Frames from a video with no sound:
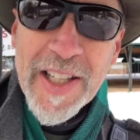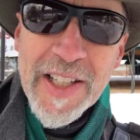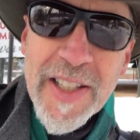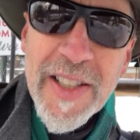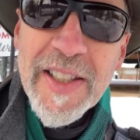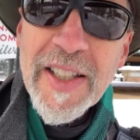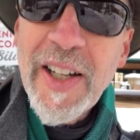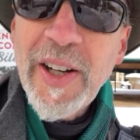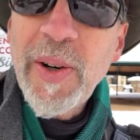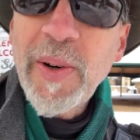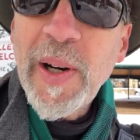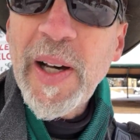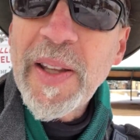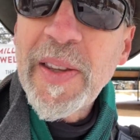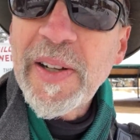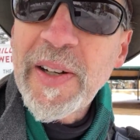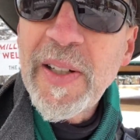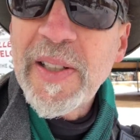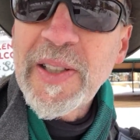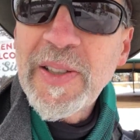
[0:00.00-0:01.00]
so what
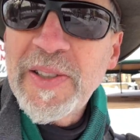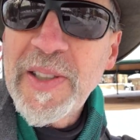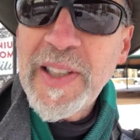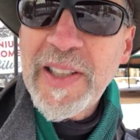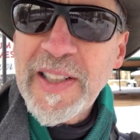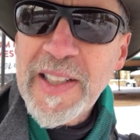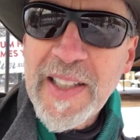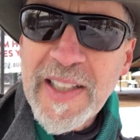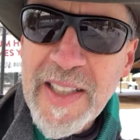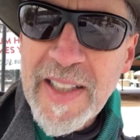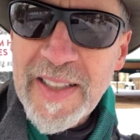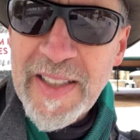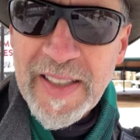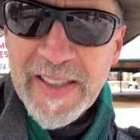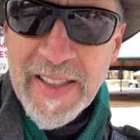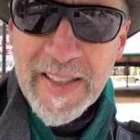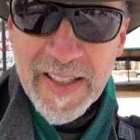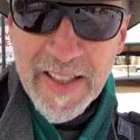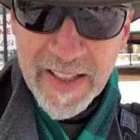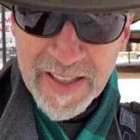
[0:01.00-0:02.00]
they're doing
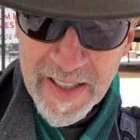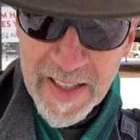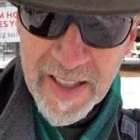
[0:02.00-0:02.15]
is